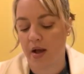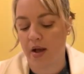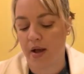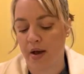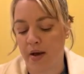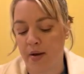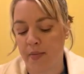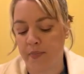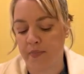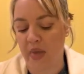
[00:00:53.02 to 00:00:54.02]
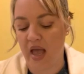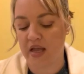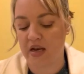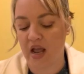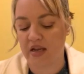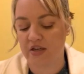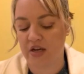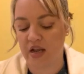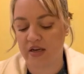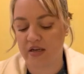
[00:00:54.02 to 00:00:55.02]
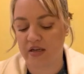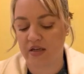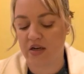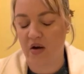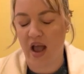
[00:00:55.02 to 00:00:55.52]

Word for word: She's no fan of the Church of Scientology.